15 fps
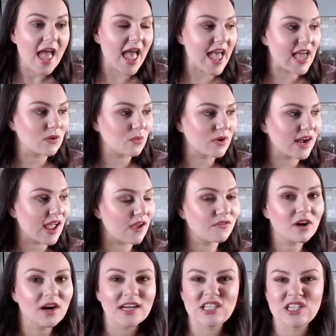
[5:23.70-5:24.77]
and
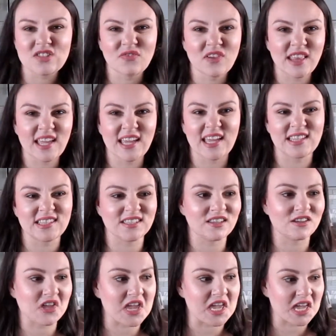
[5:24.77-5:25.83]
whenever I just feel like it's
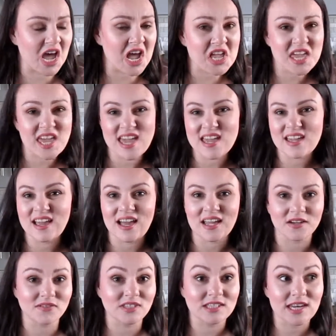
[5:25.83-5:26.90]
looking gunky, kind
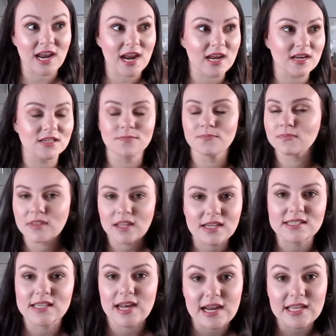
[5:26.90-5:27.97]
of stained,
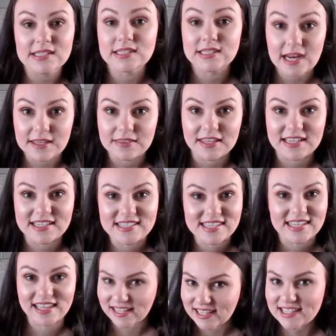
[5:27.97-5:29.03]
because it ain't stainless
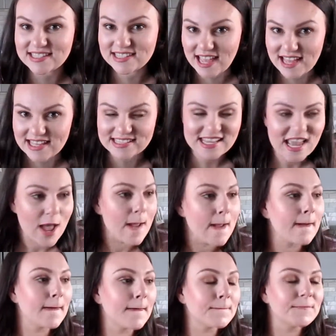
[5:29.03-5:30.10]
like it says,
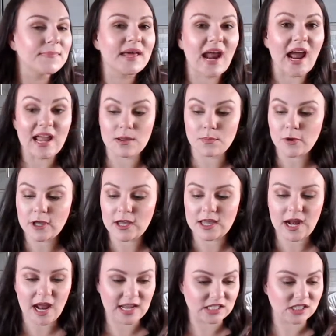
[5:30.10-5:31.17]
but
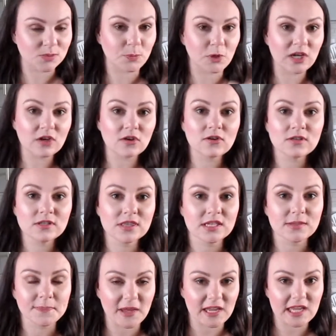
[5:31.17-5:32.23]
I sprinkle
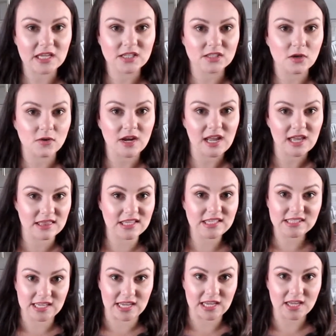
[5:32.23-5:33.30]
the baking soda in the
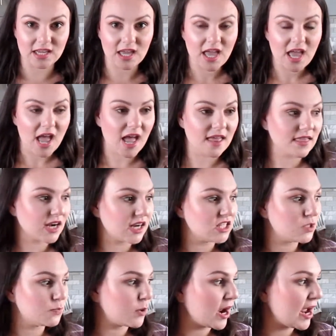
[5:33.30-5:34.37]
sink, and then I
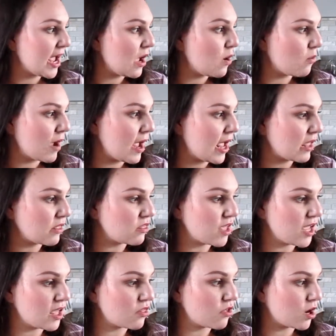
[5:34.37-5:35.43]
spray it with
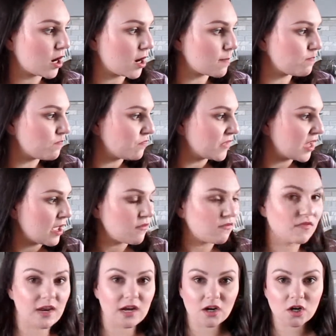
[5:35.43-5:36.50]
either
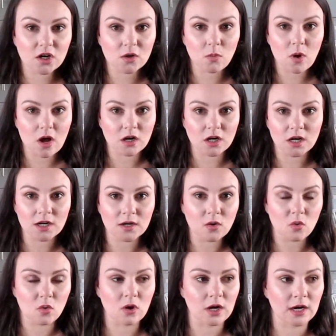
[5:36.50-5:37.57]
vinegar water
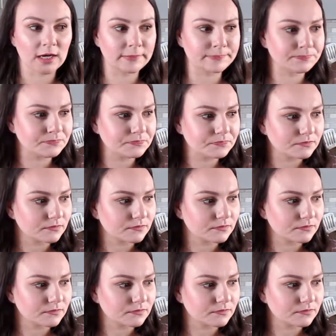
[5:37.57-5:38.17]
or